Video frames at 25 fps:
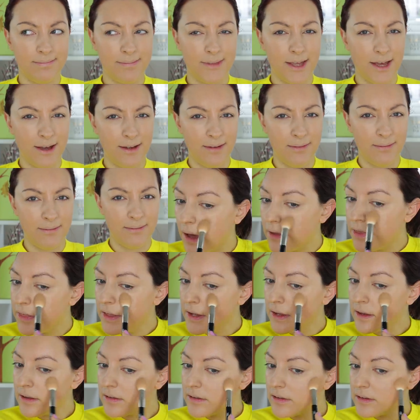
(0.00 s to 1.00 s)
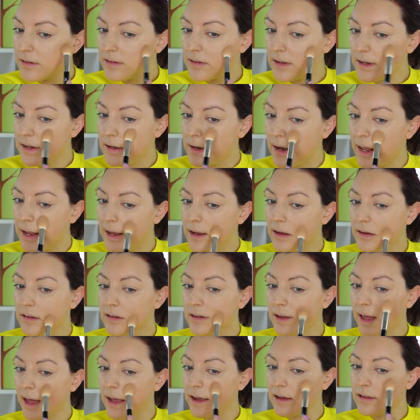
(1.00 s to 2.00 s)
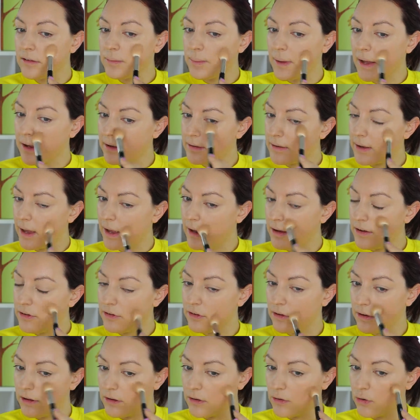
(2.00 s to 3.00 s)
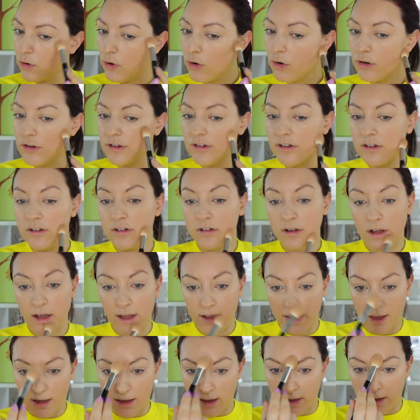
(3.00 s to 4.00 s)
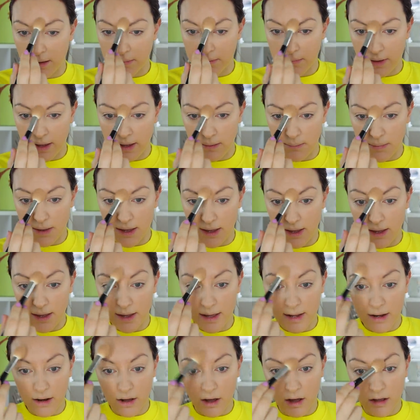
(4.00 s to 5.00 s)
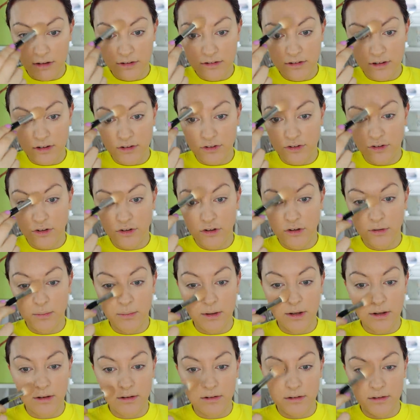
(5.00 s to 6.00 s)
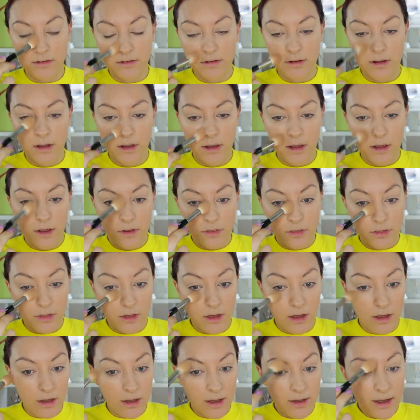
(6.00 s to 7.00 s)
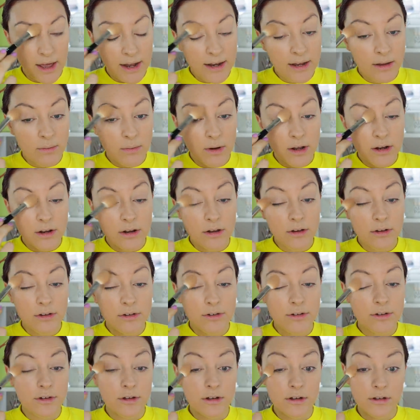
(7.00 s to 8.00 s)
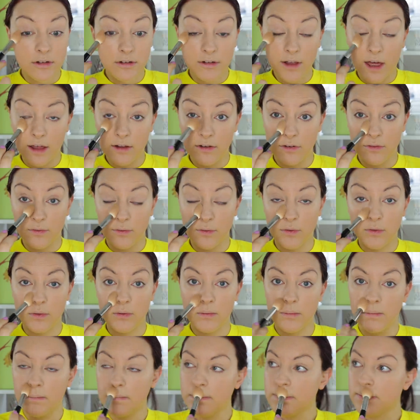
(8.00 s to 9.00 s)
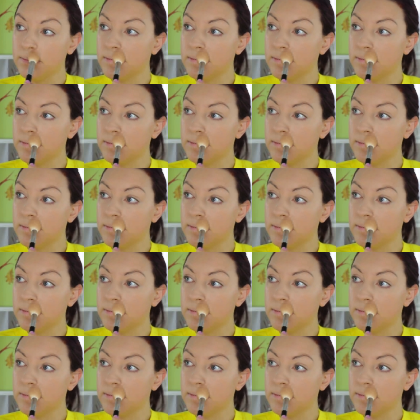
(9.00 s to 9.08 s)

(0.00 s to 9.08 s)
No? I think it's this innate expectation or desire, maybe, in us as humans, that anyone who's successful,